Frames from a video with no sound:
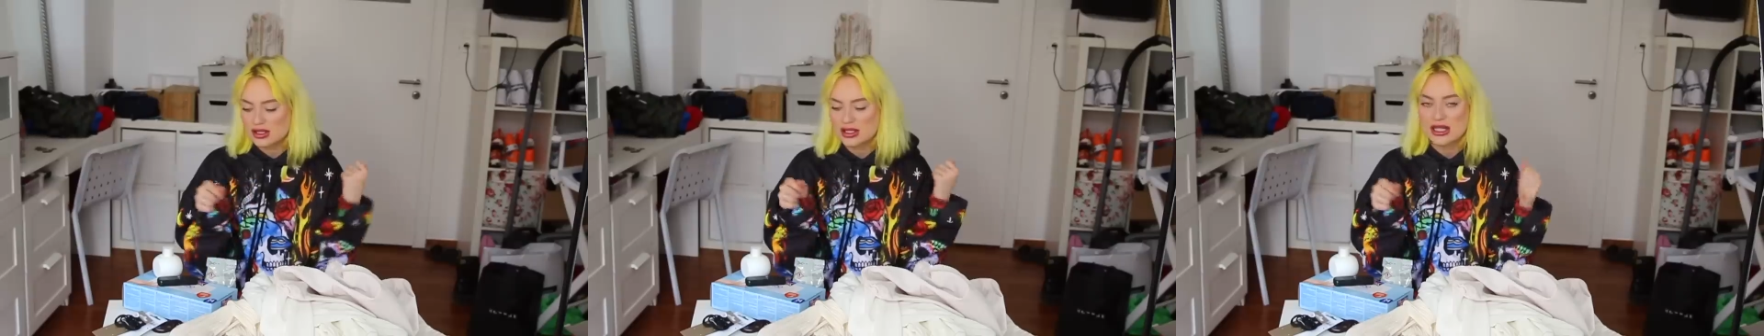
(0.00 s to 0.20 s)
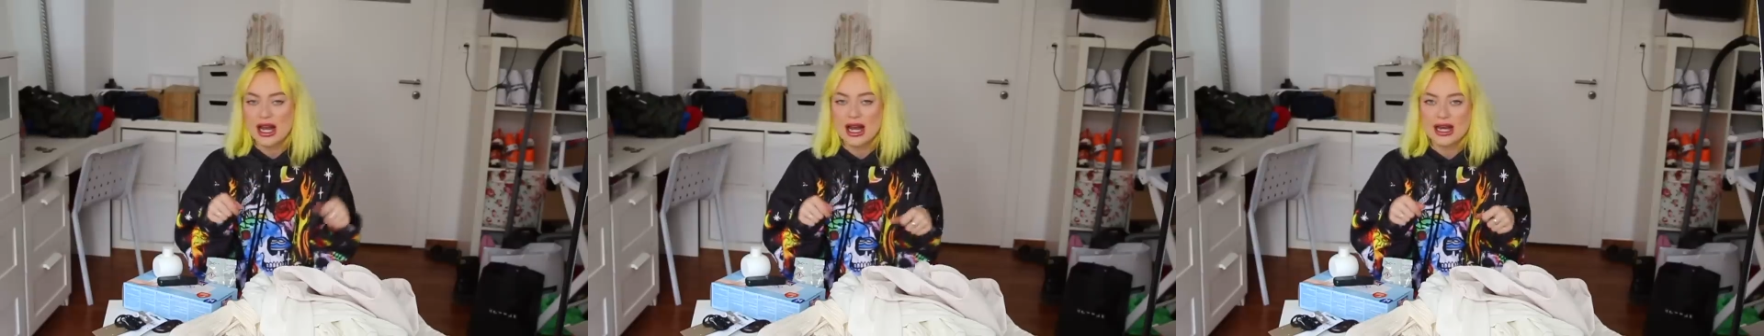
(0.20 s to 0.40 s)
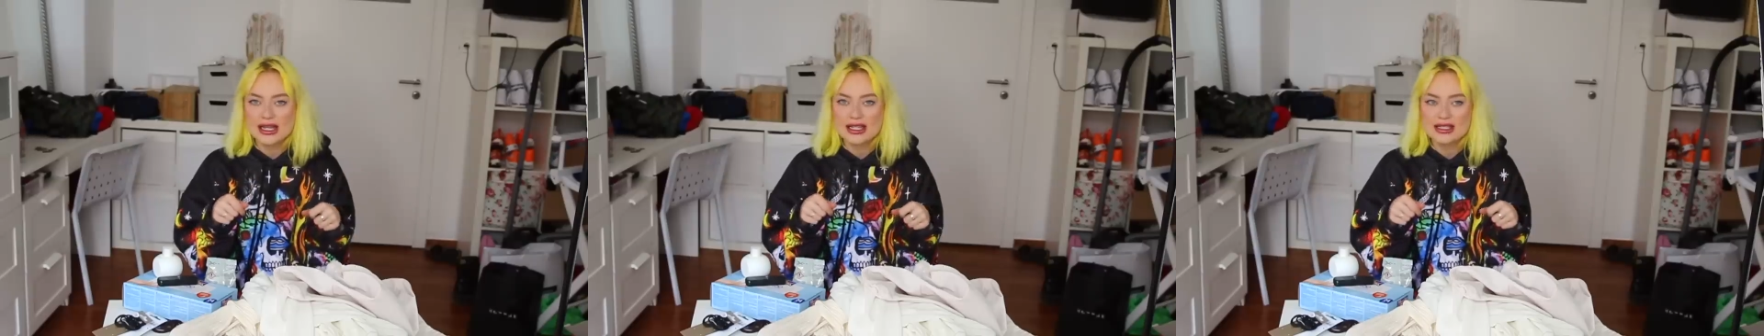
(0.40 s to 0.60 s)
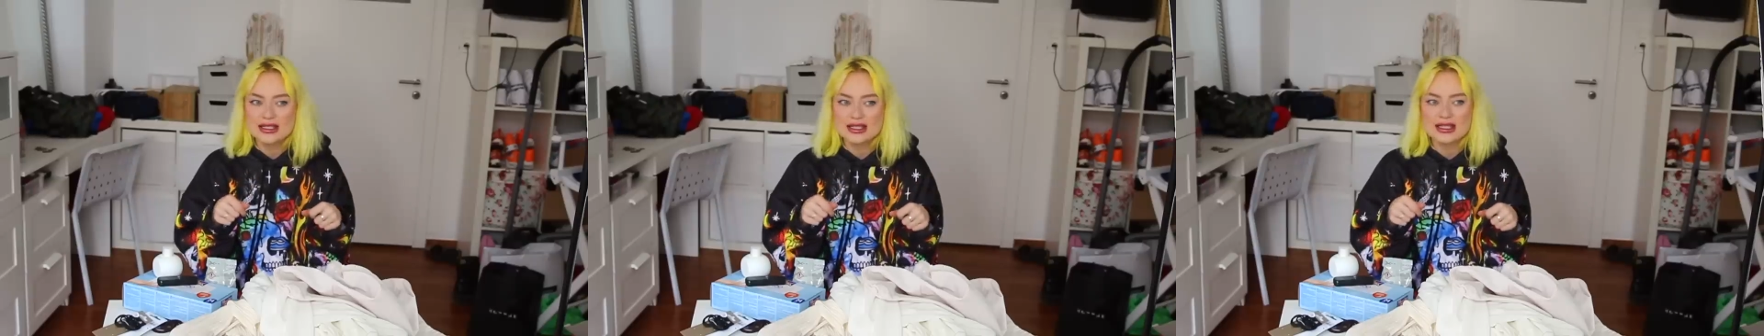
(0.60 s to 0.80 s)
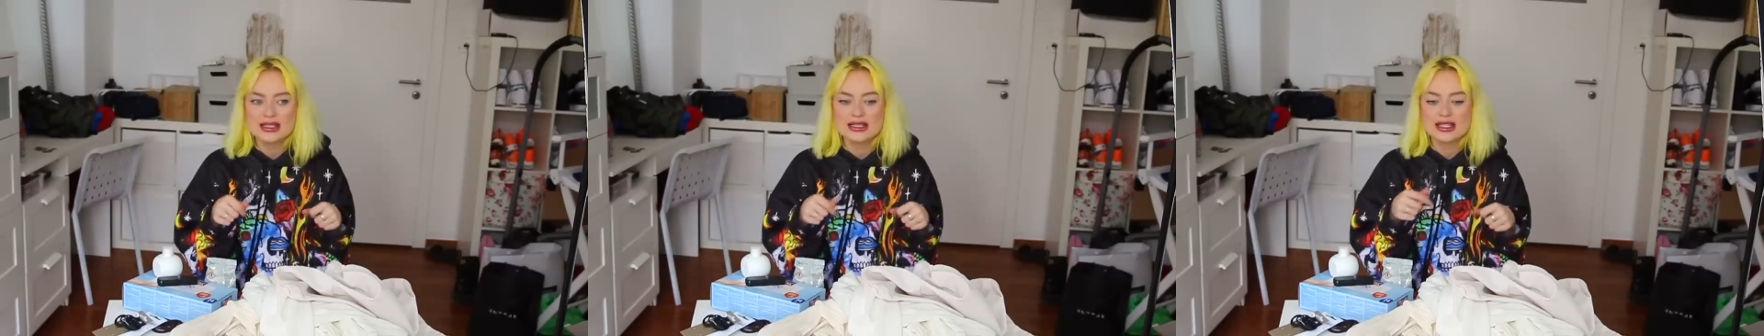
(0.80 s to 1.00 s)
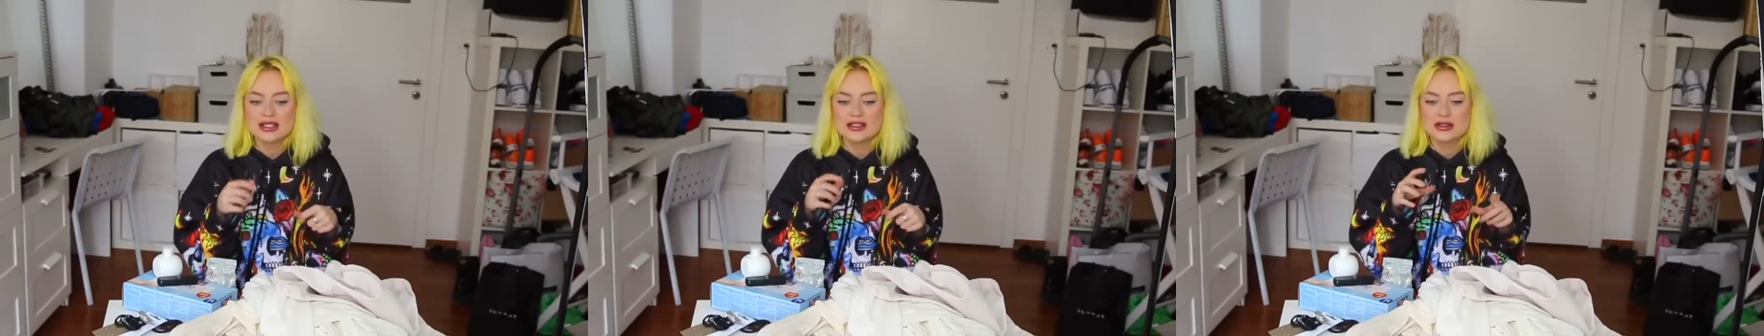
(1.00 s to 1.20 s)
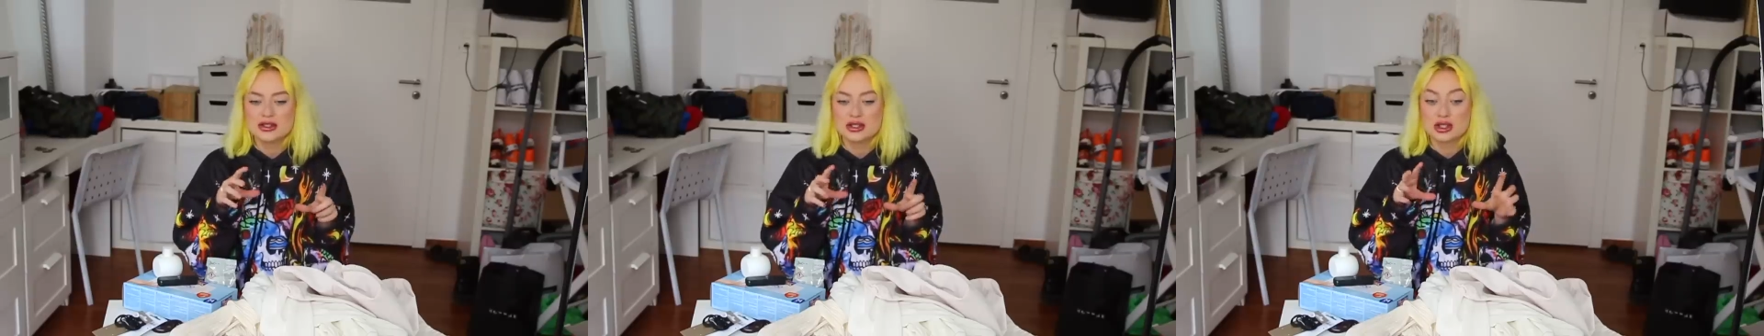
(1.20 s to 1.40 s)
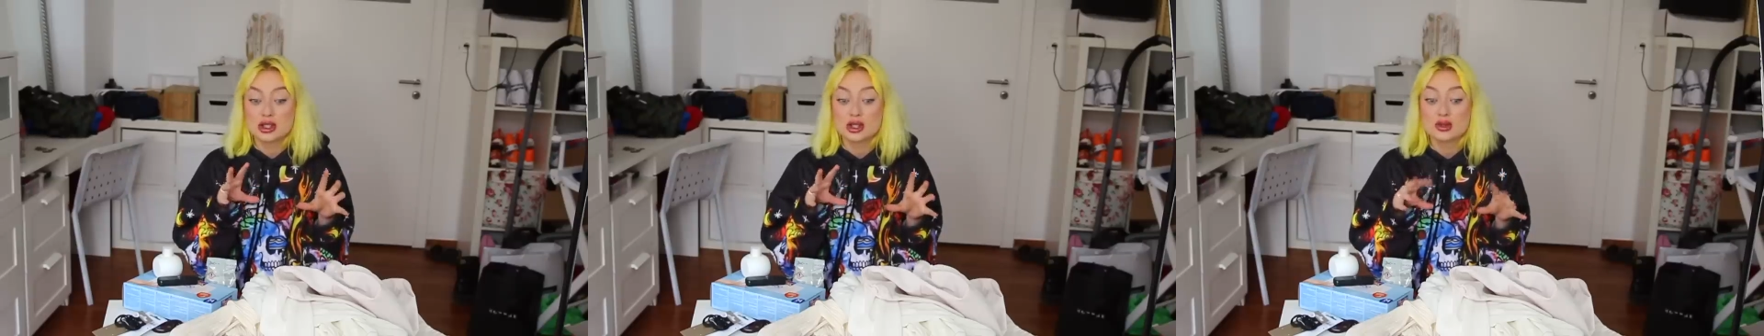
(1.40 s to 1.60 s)
the ties and then you
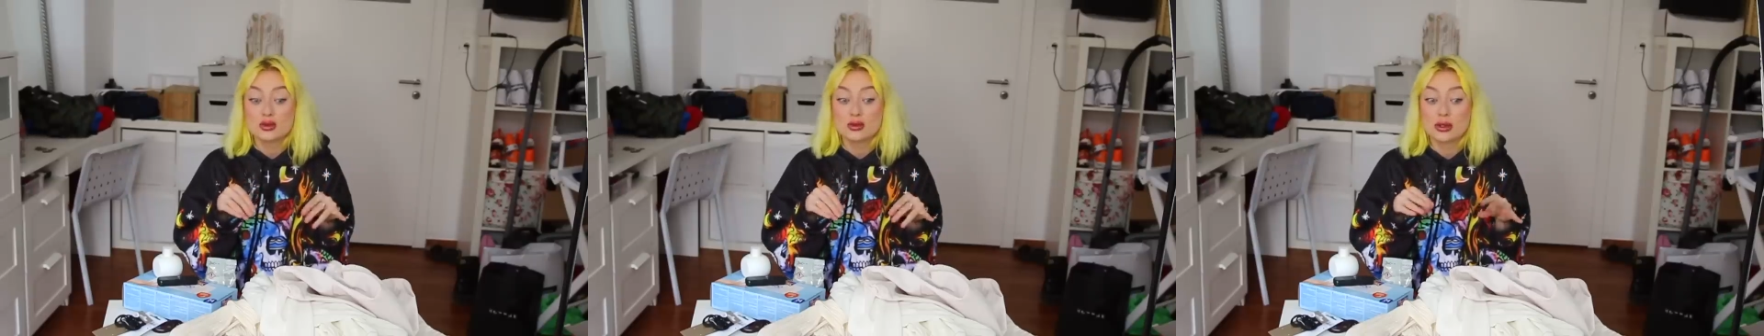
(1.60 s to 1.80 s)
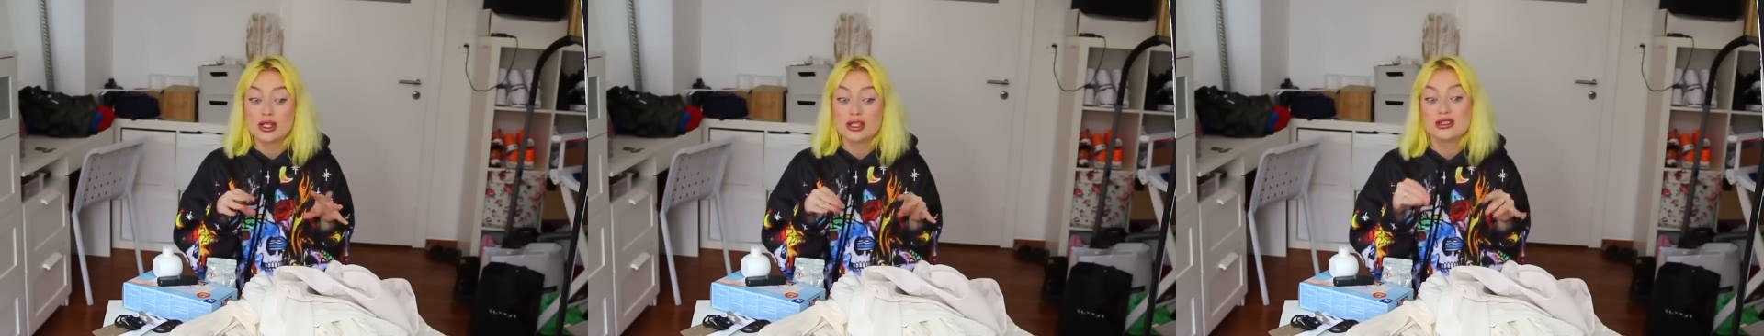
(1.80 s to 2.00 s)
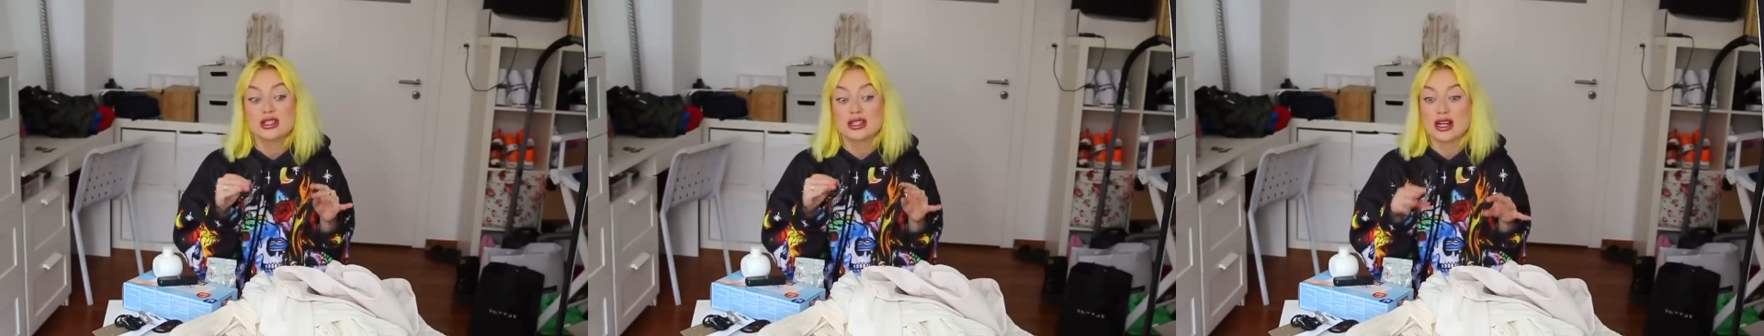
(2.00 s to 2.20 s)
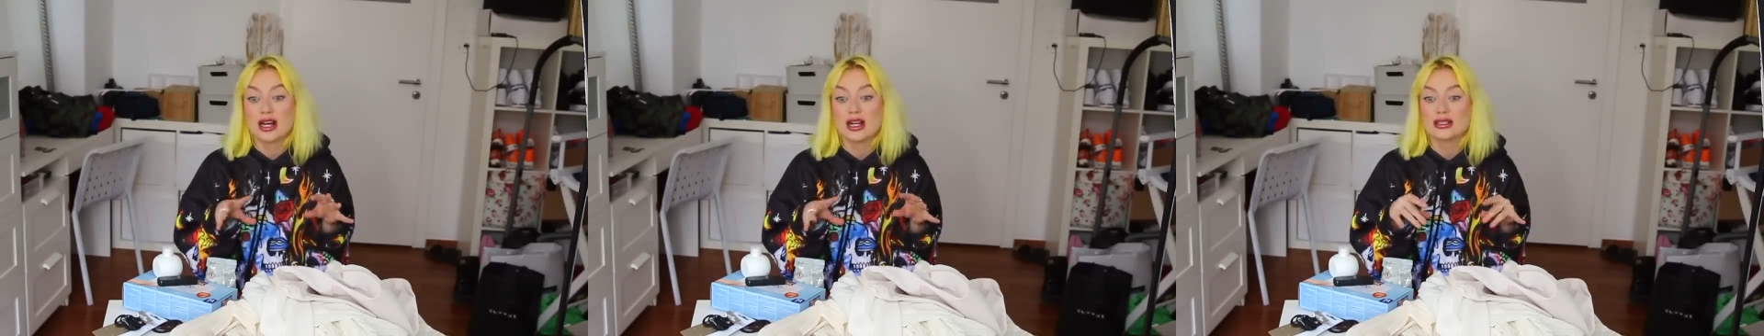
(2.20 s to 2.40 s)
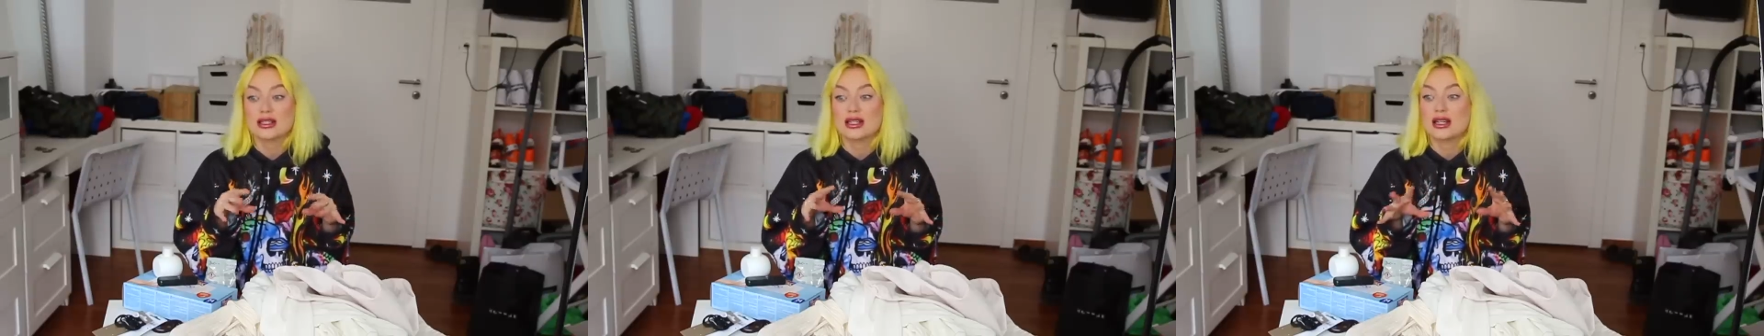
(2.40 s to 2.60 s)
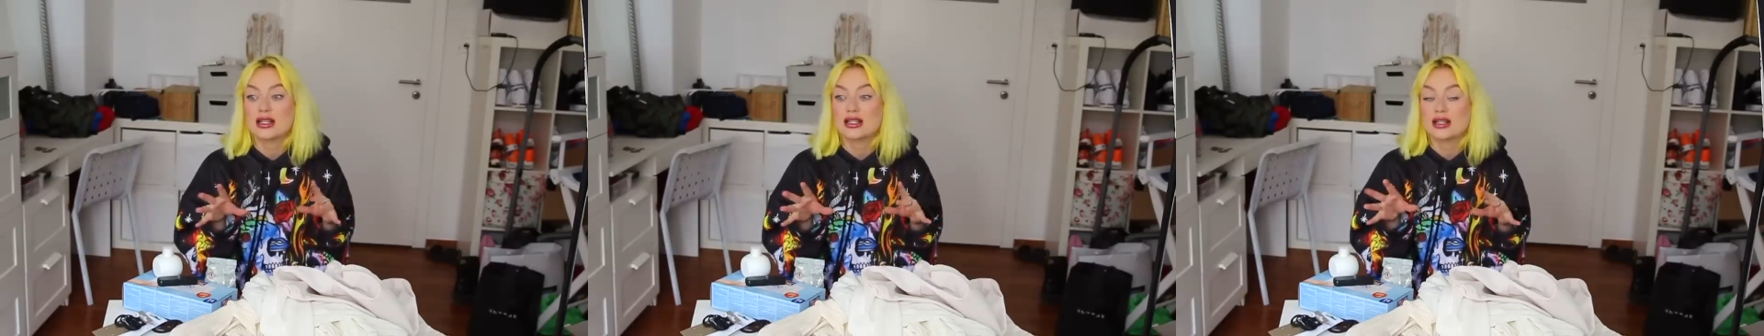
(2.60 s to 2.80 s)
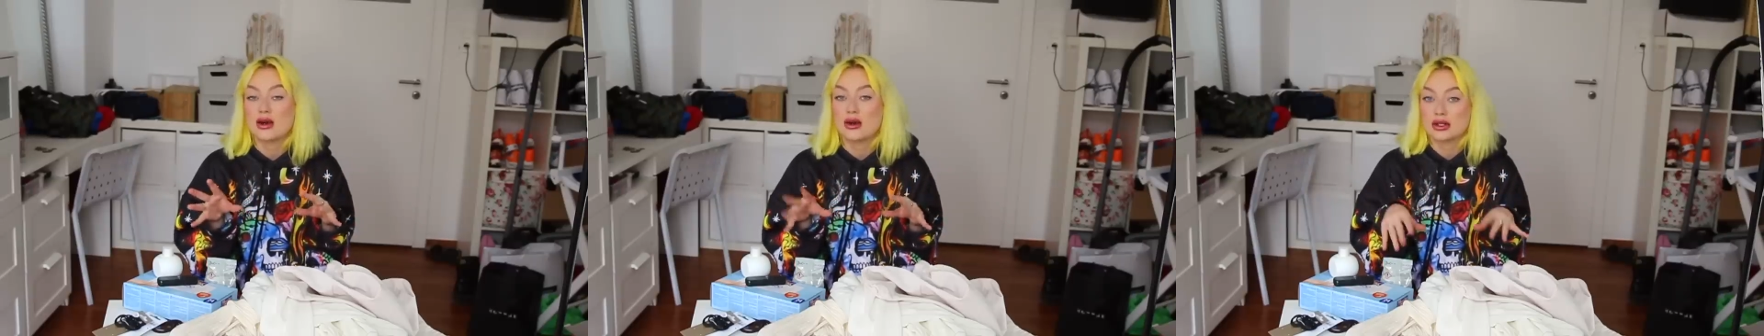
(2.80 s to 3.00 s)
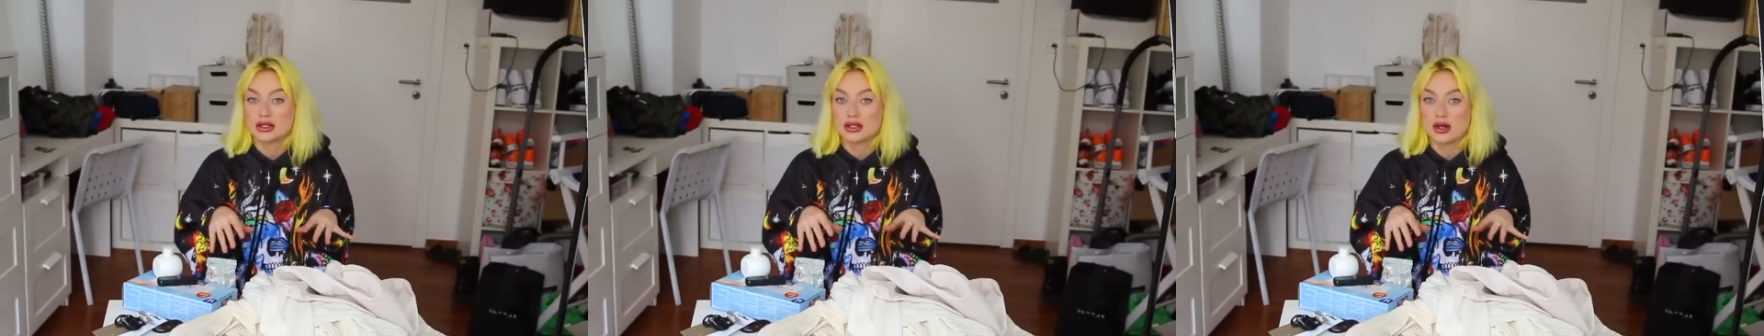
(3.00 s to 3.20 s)
just squirt the color
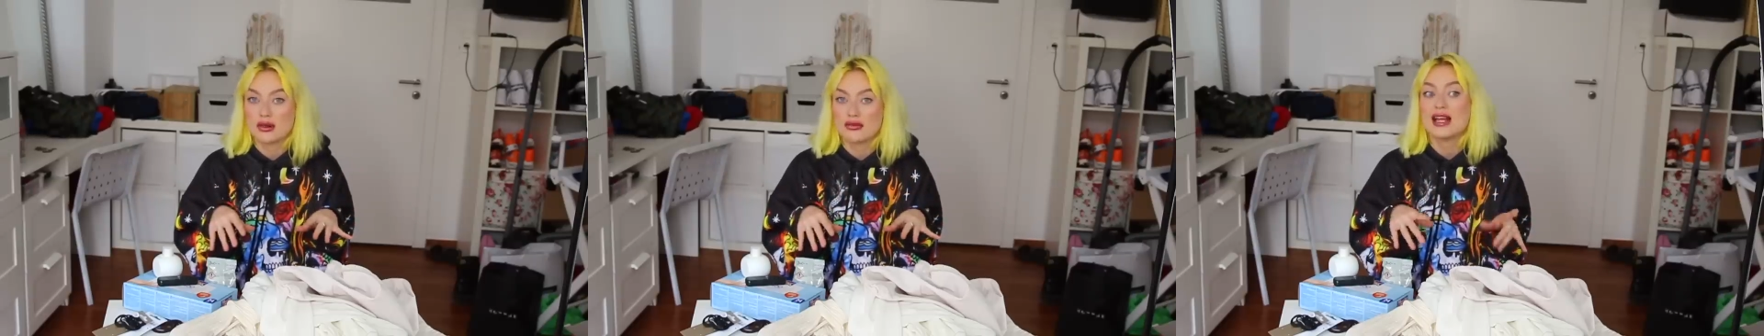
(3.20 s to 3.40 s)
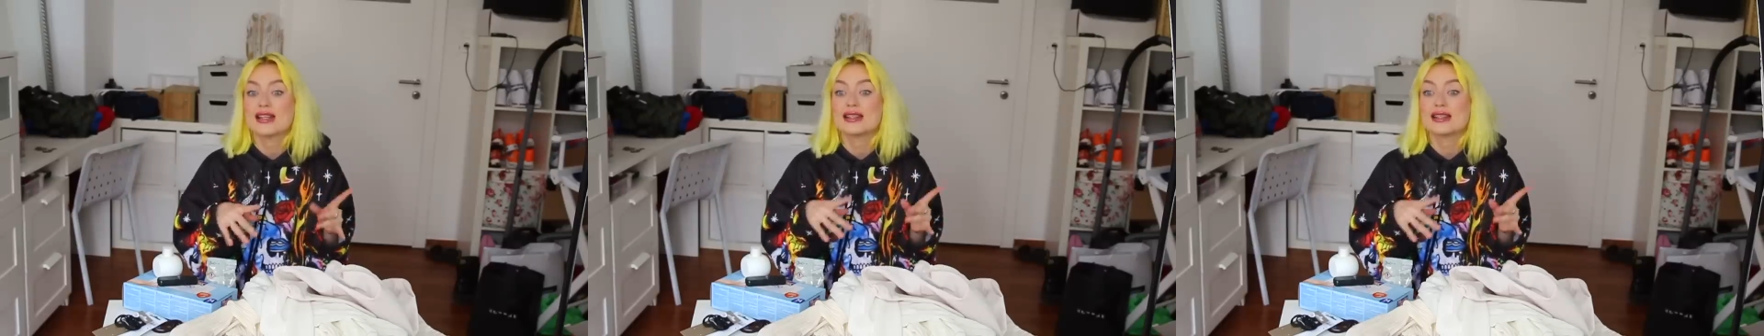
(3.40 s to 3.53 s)
on top.